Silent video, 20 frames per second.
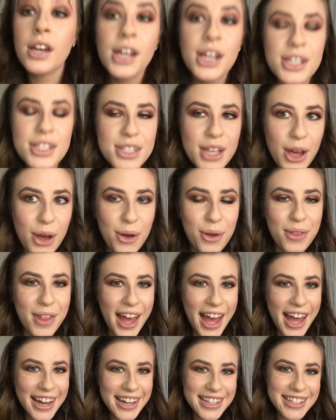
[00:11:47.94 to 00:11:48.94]
so
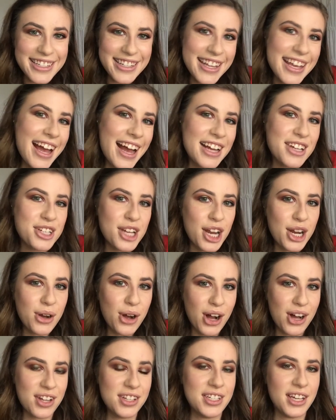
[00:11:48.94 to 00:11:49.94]
that is the eyeshadow
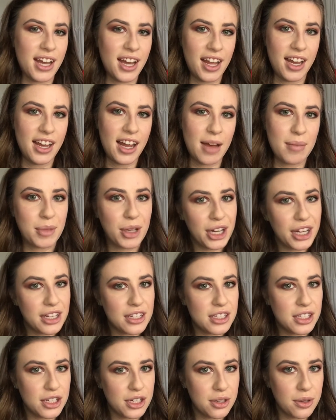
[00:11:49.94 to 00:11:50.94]
all done. I'm going to
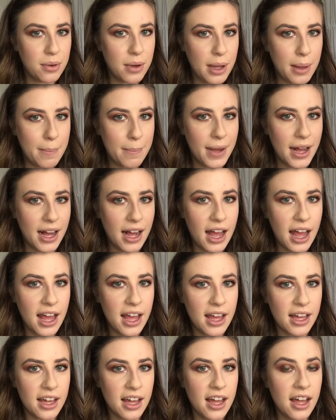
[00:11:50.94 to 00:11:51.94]
do
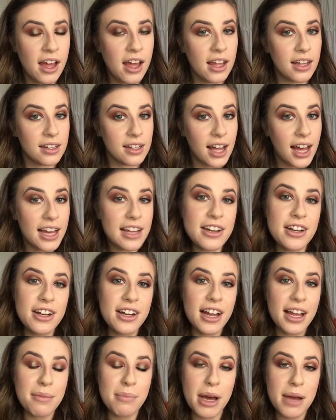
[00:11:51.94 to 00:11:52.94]
my liner
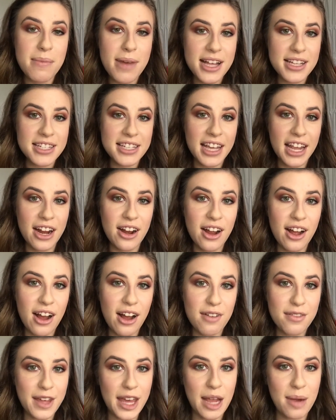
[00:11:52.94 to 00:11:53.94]
and my mascara
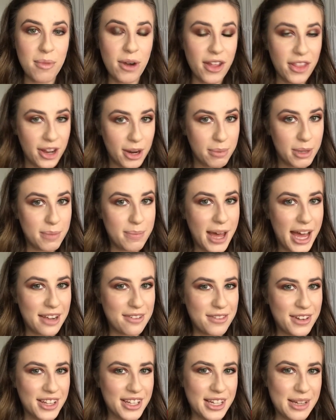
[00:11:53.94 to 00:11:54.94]
off camera, and then I'll be back
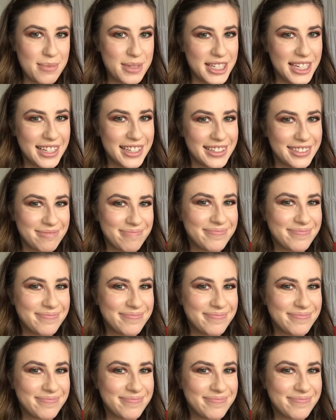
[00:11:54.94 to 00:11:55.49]
for the lipstick.